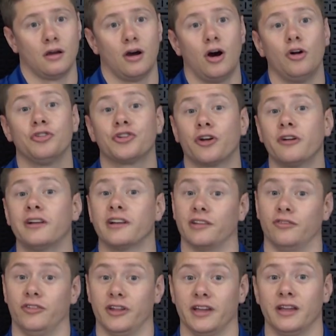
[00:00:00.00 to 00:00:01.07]

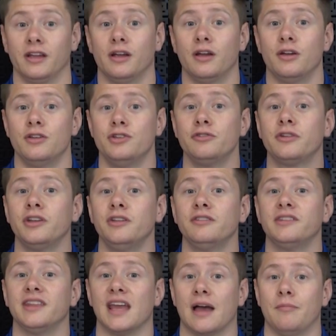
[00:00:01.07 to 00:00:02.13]
Alternatively, you can
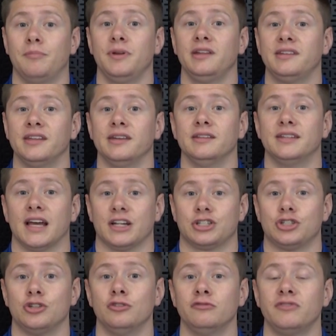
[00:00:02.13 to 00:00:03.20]
use the
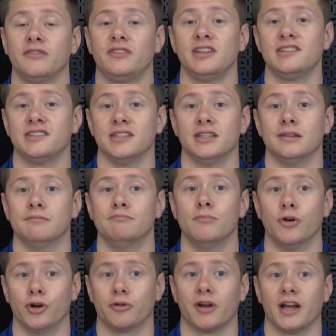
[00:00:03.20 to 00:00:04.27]
MPT-250C
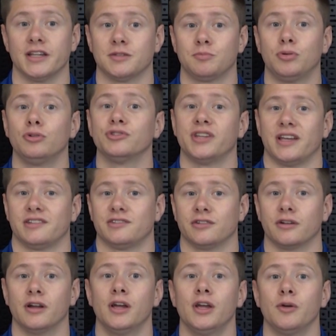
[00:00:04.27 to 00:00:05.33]
motorized pull
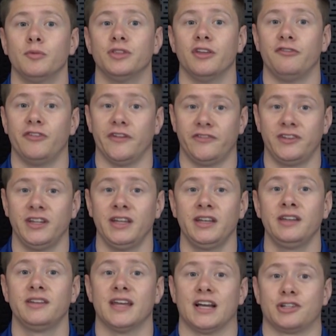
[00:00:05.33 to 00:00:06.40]
tester with the
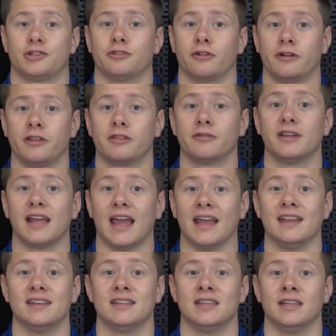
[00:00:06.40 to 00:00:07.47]

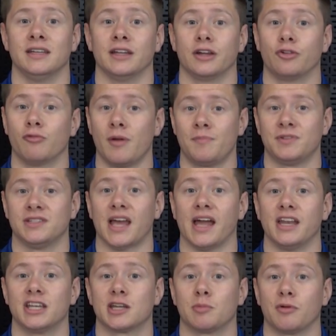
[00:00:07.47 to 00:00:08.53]
15-3318 grip
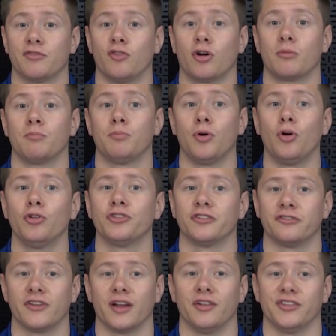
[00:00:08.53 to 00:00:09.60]
set to perform pull to
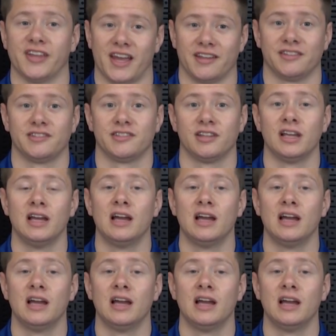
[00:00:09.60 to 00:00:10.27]
fail tests,